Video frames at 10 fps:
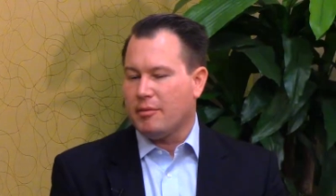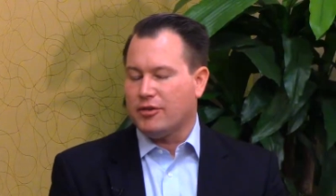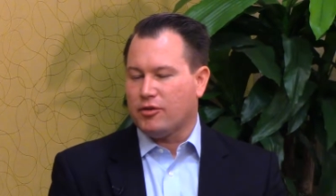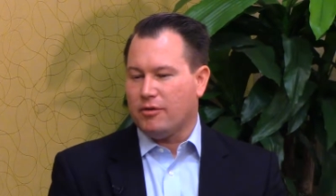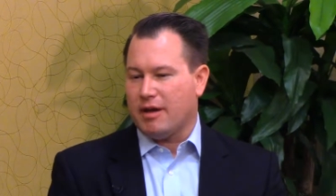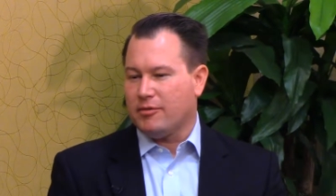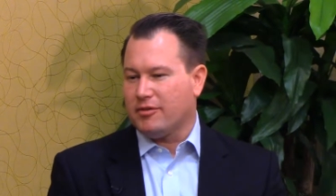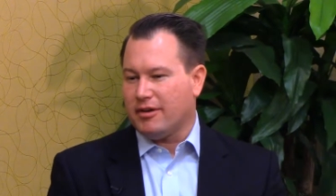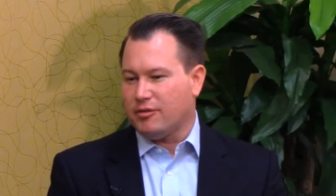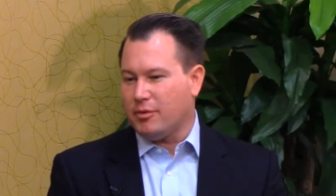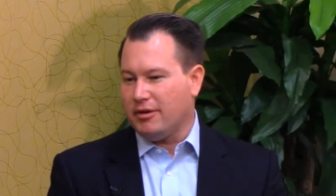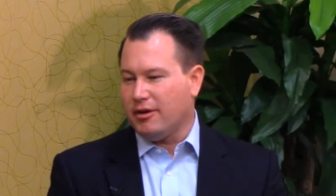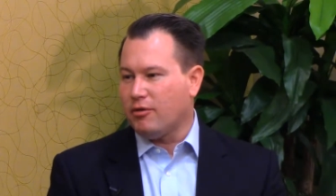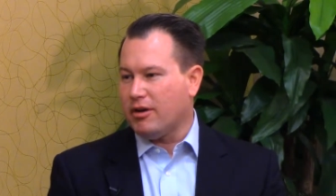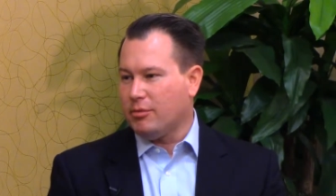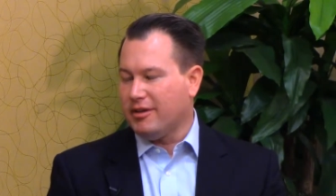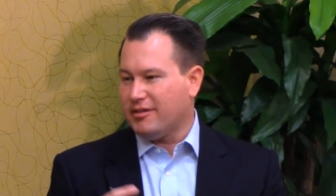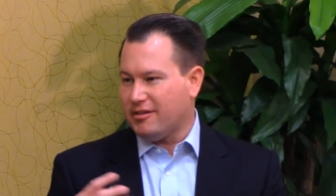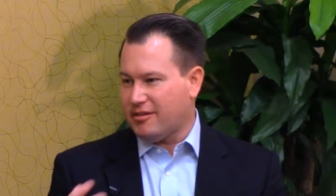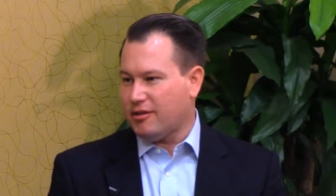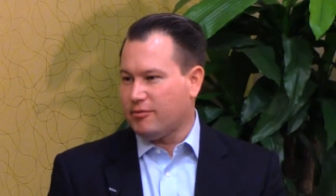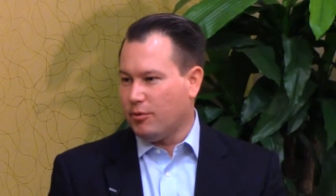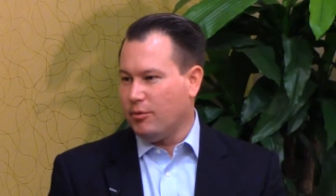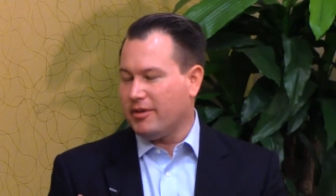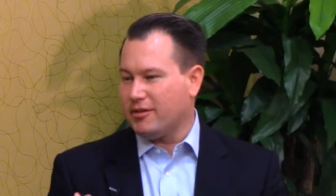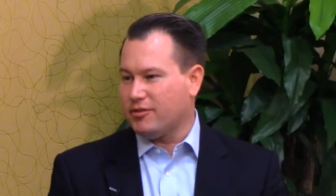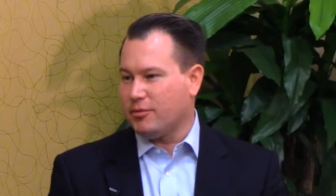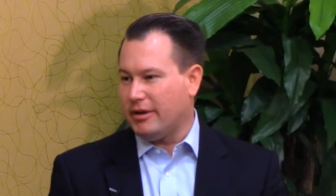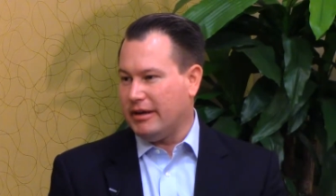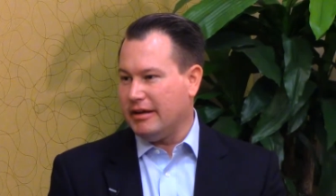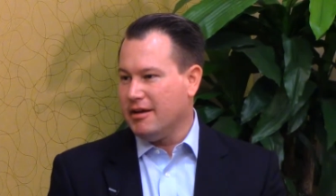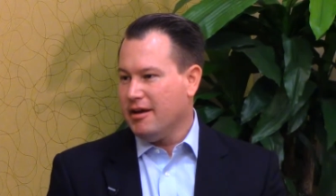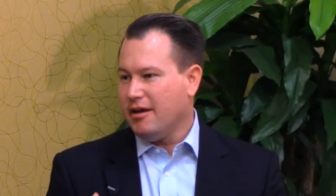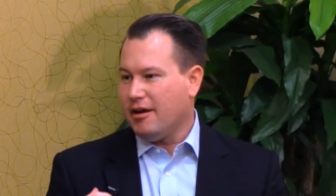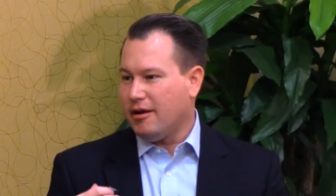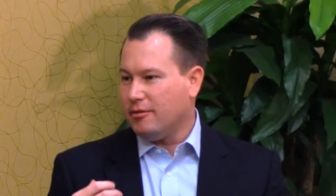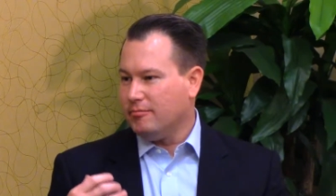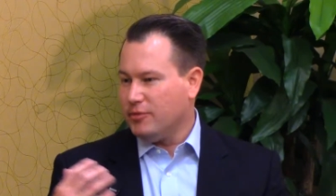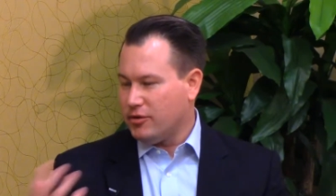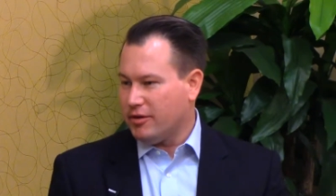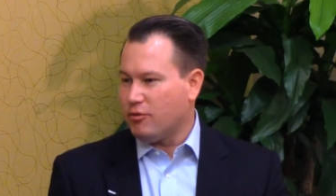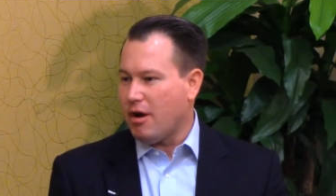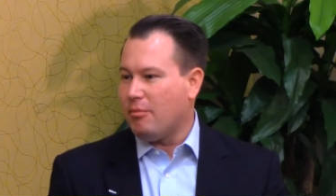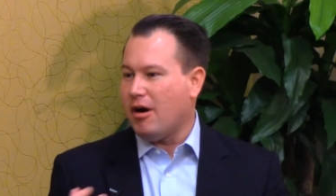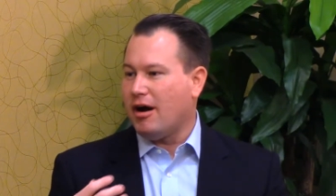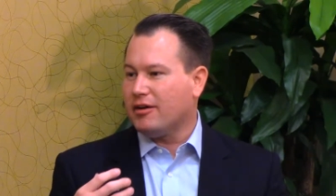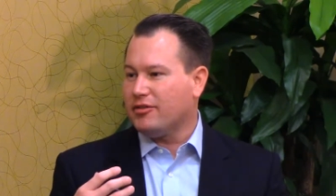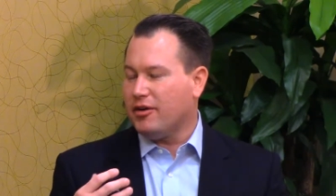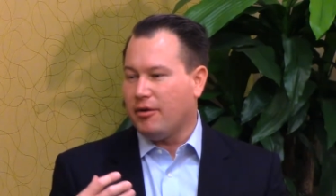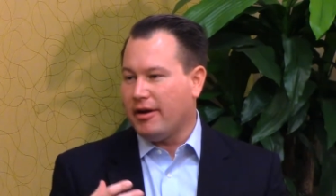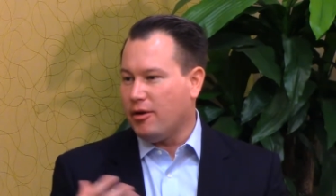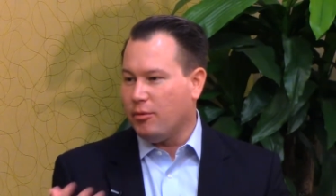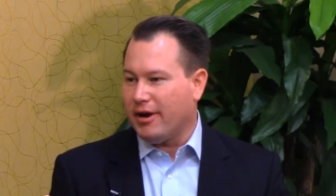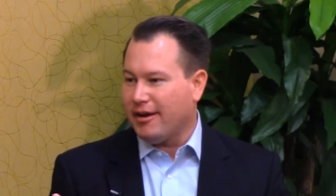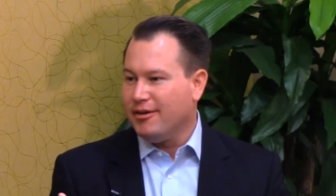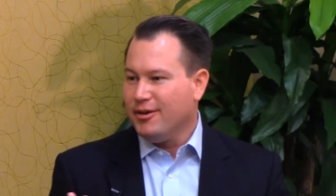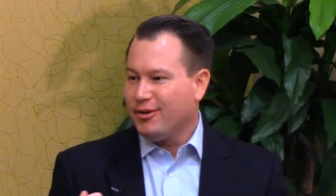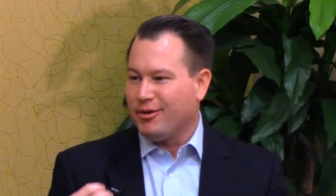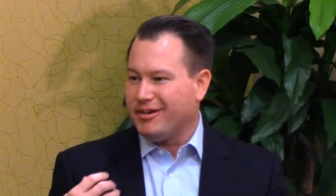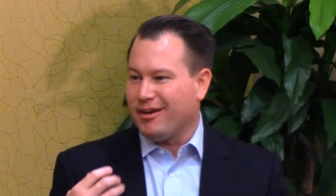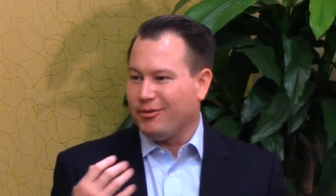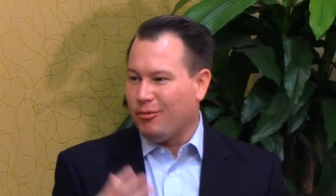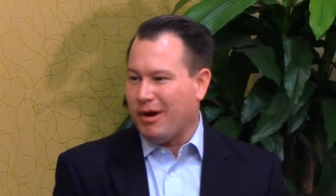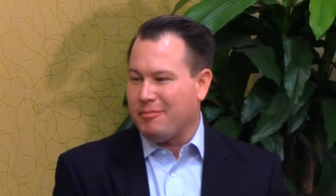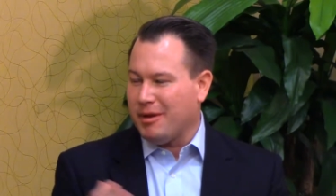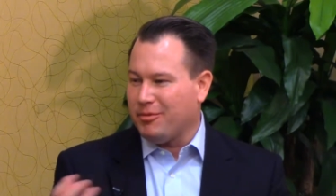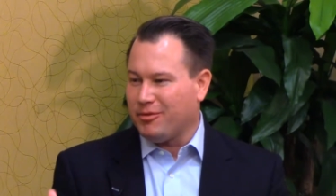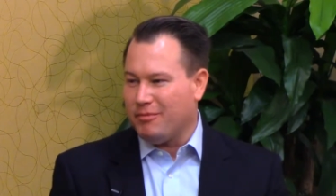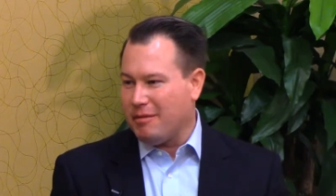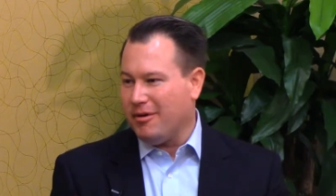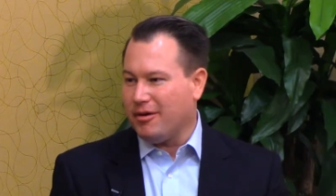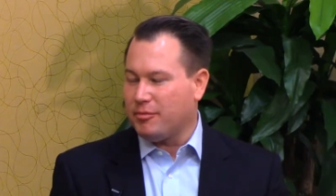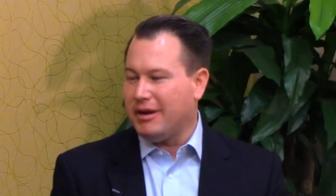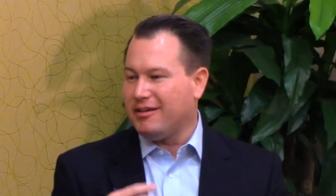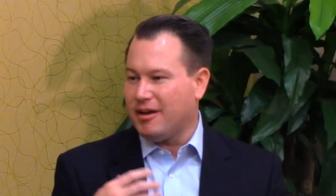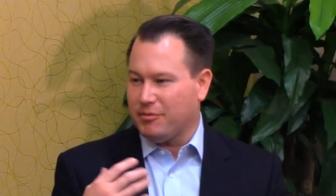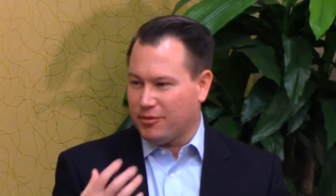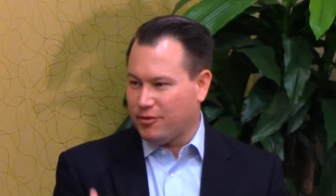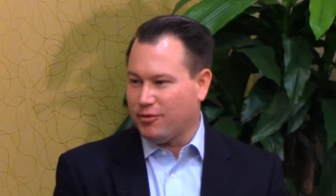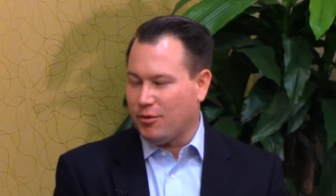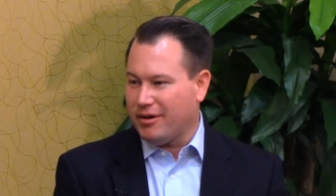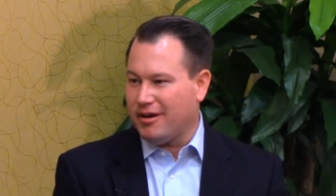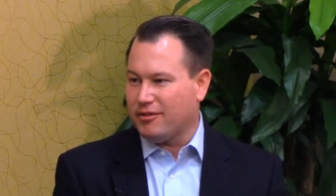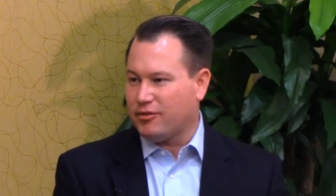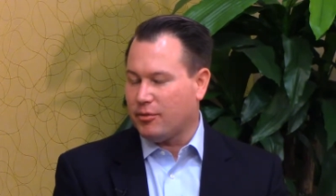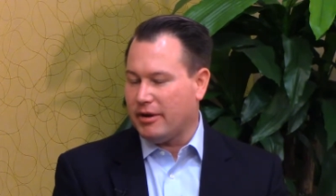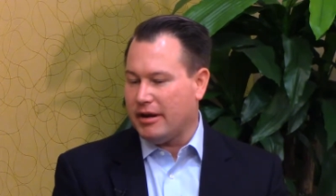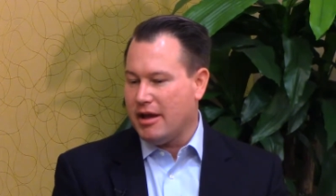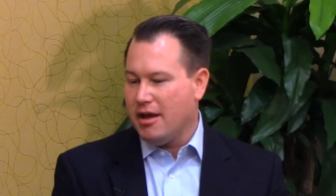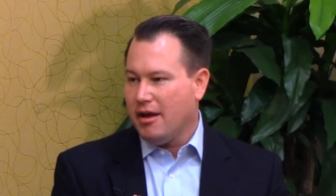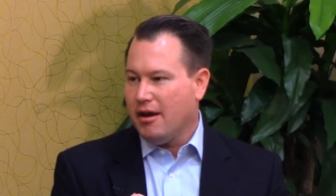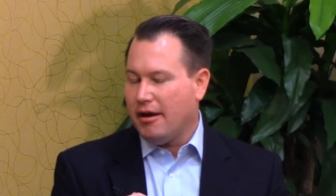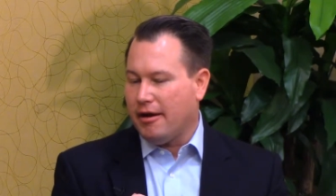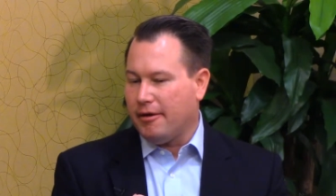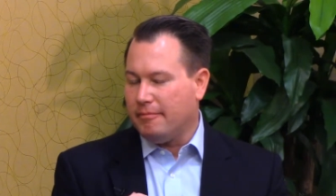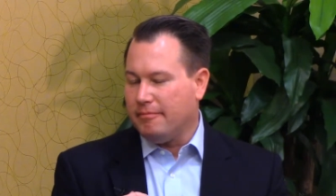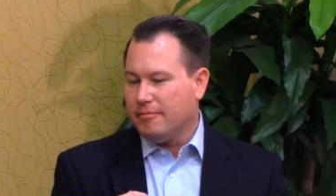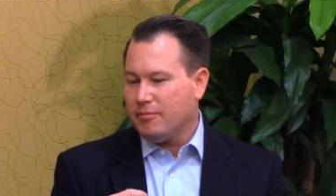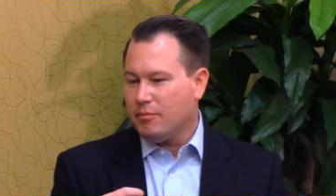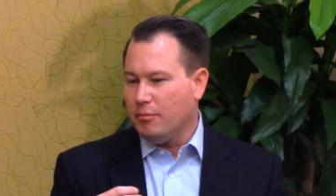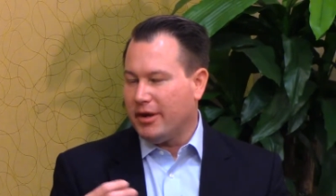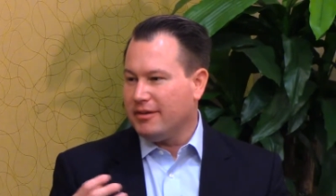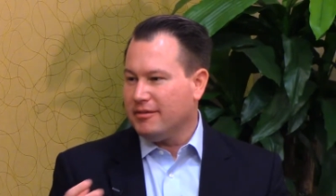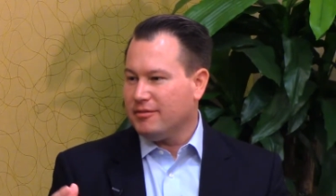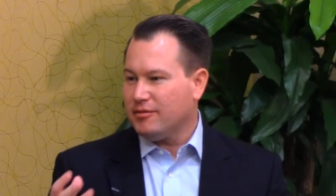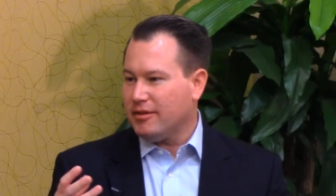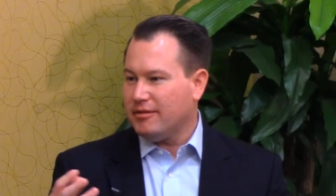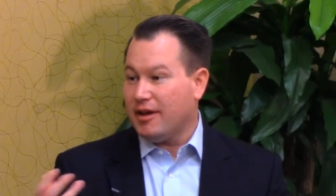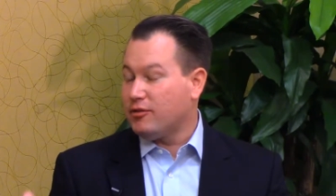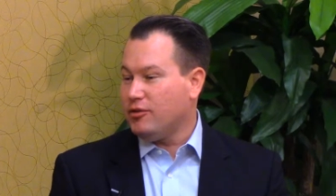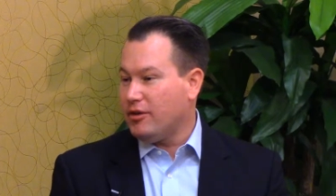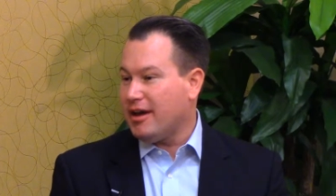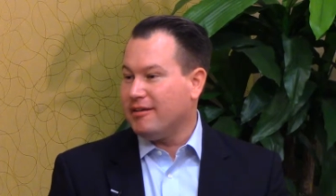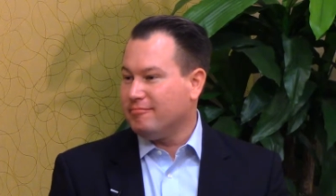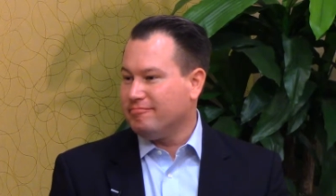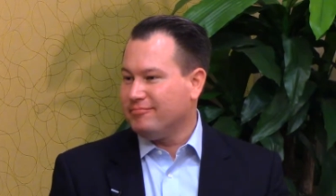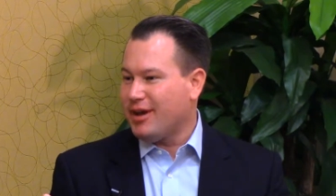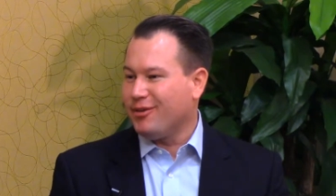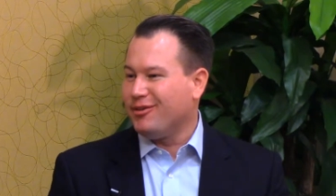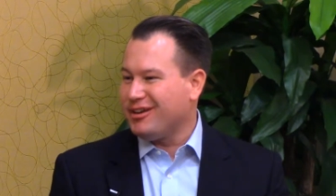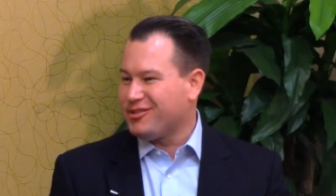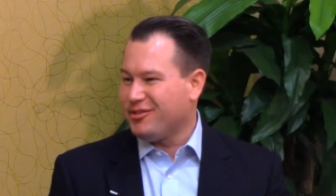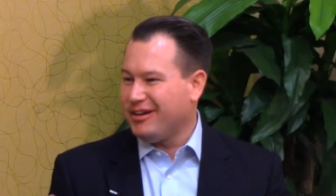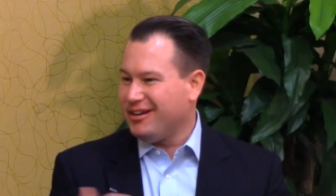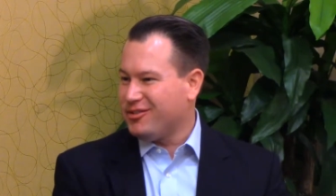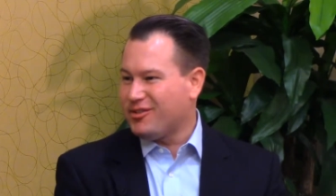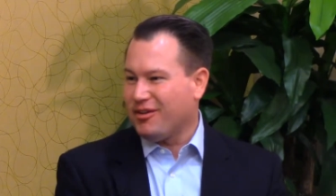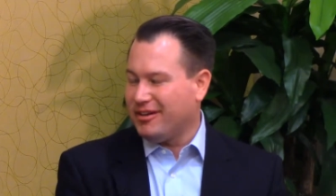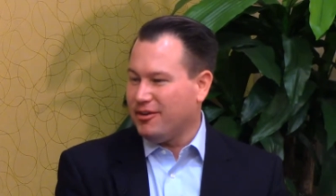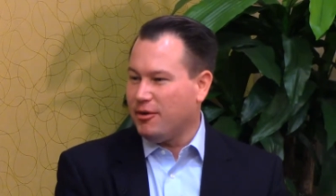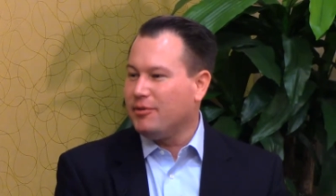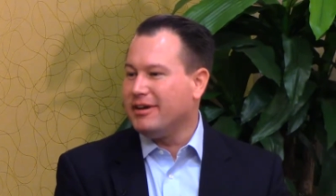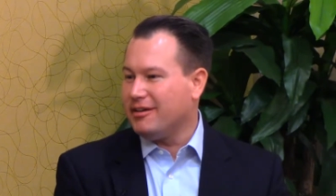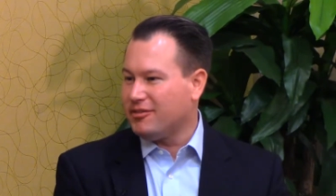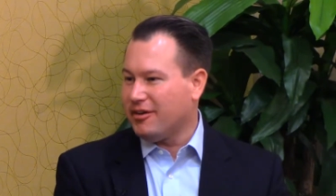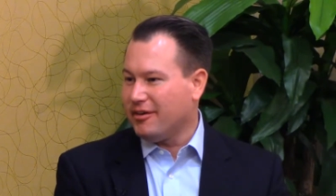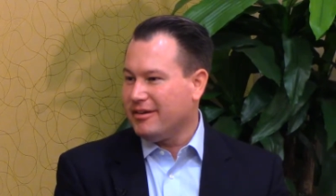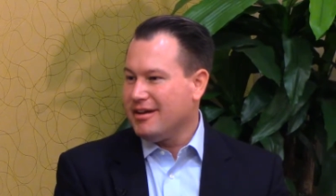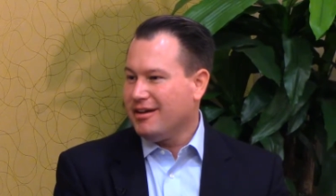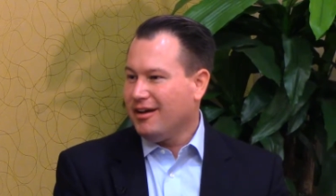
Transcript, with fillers: I mean, so Amazon has been incredibly successful with S3. Yes. Um, you said Dropbox. You know, I know when I go to download white papers and webinars, many times they're stored in S3. Sure. Um, but as you can't download S3 and install it in your own data center. Right.